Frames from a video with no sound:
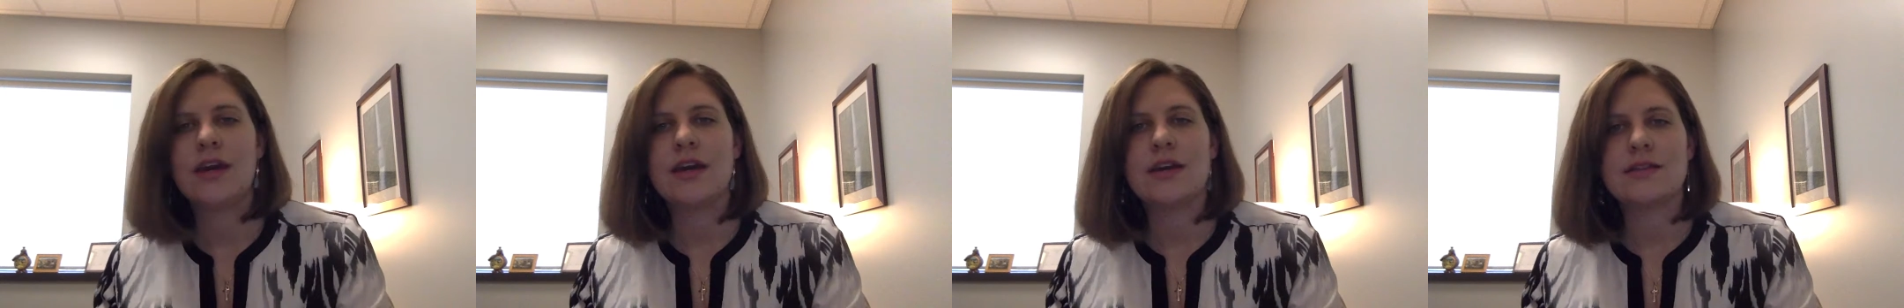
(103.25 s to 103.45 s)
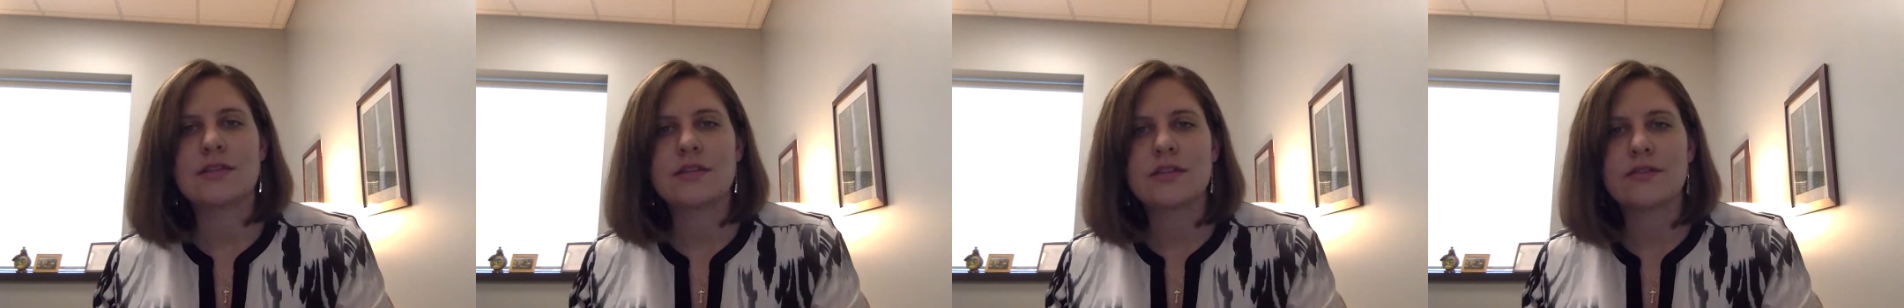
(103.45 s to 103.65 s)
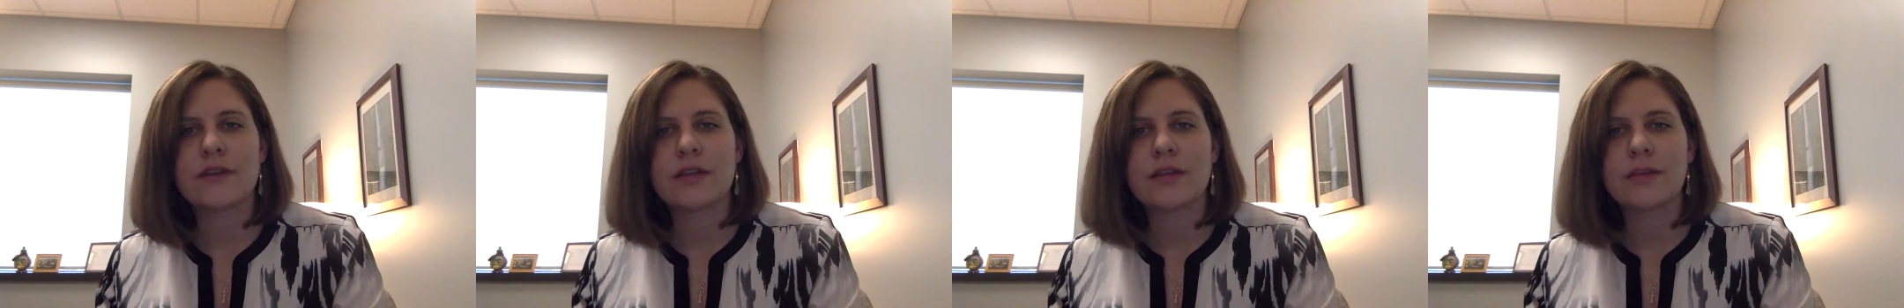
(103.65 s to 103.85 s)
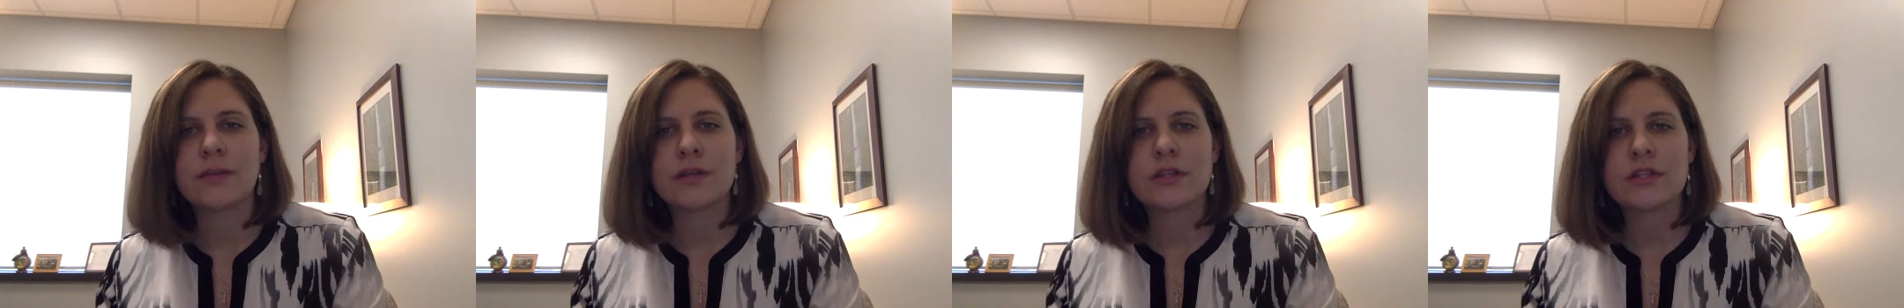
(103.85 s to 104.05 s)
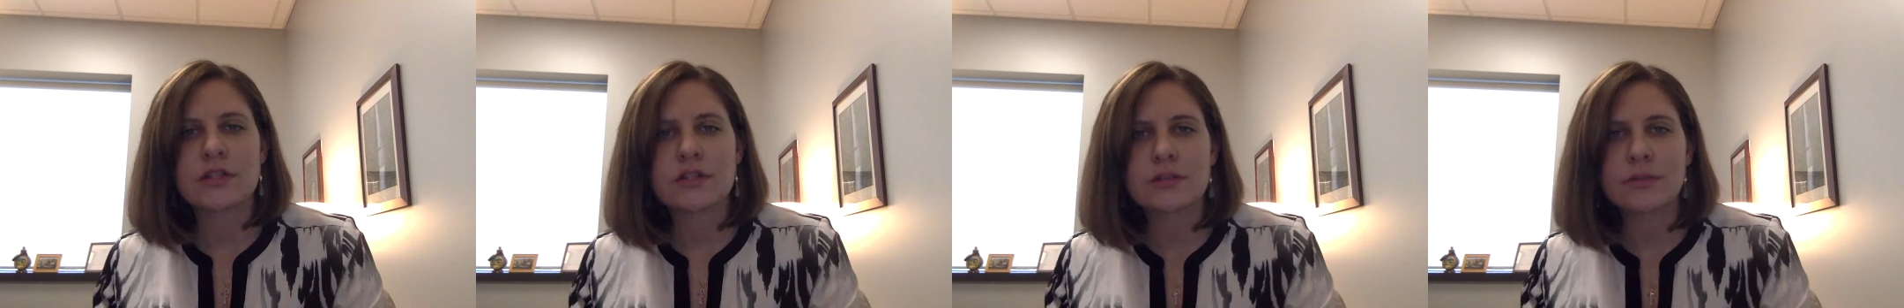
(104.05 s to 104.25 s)
It's a
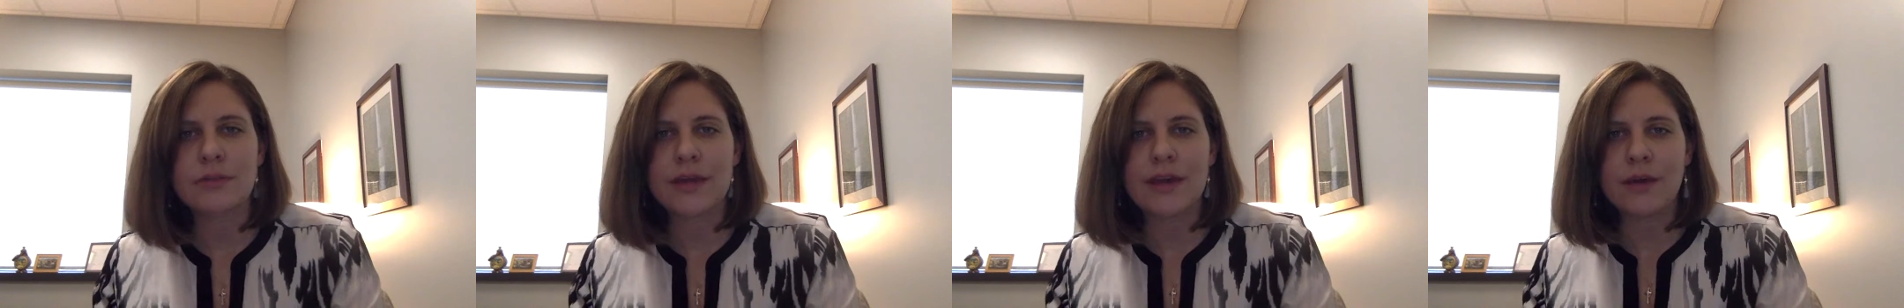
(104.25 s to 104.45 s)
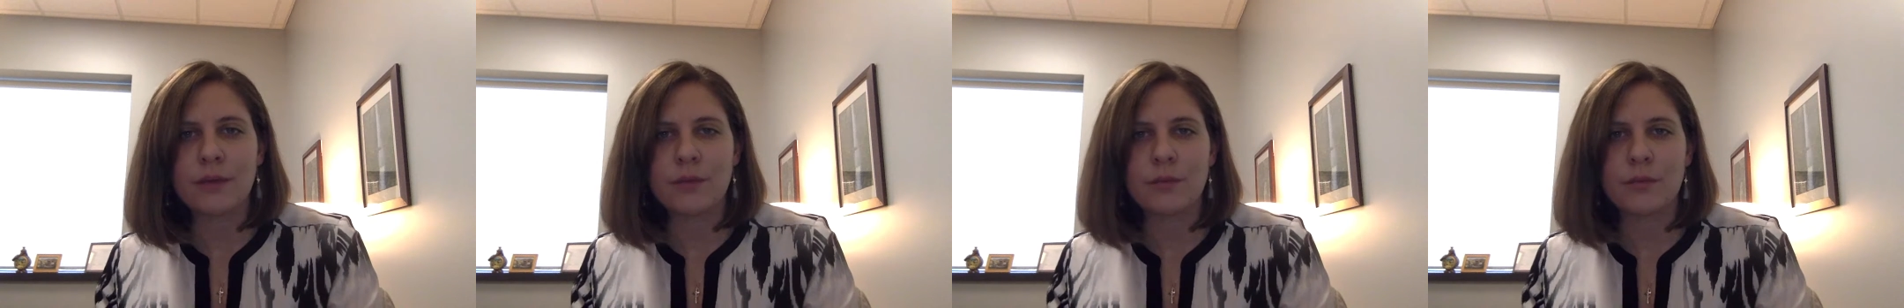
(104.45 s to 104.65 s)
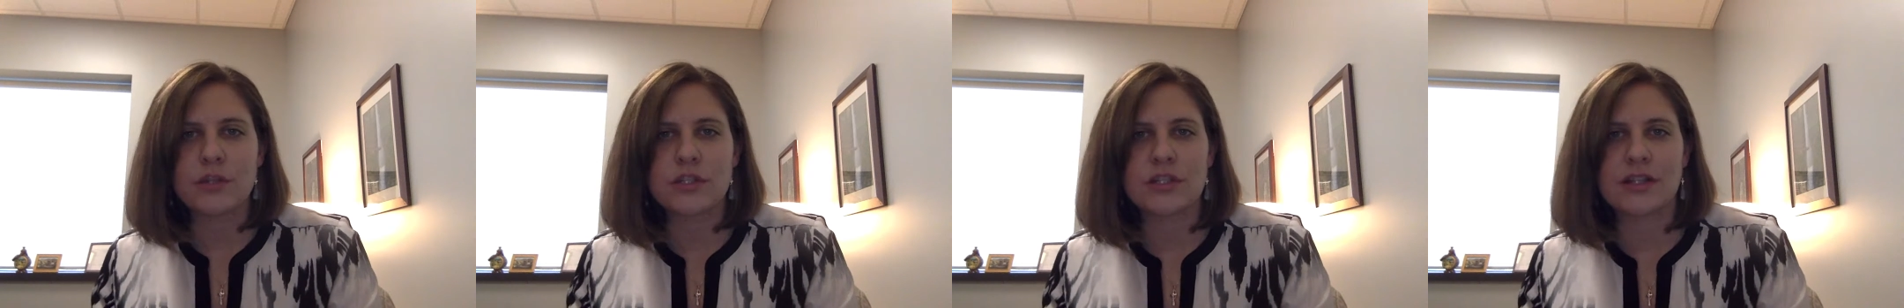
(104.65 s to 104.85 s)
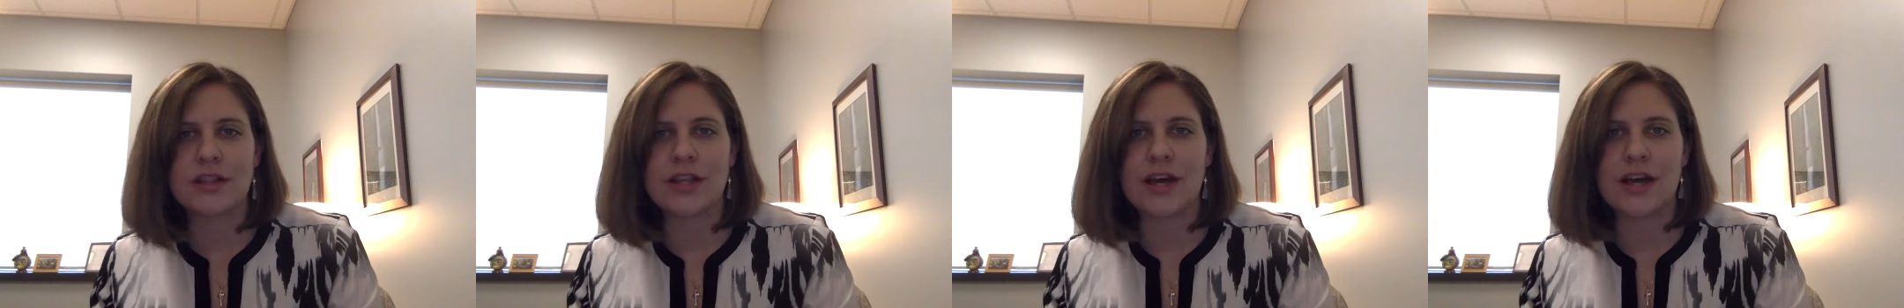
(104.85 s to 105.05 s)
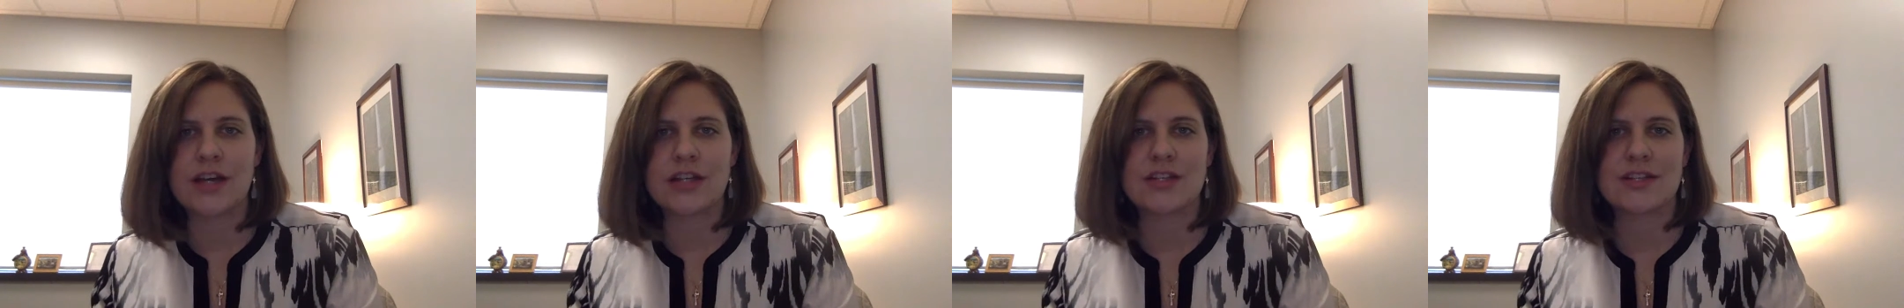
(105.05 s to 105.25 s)
developing church plant. We should
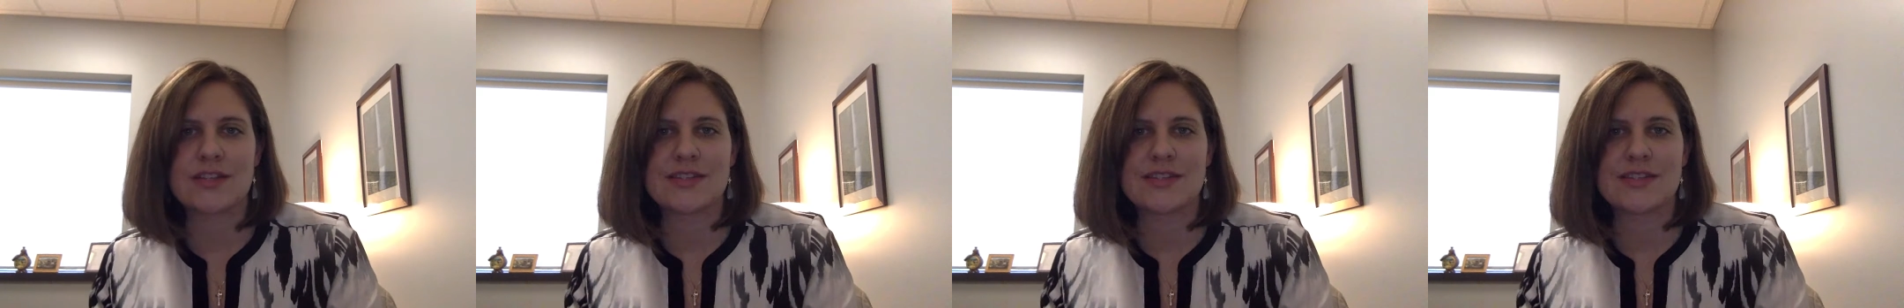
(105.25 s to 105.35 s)
launch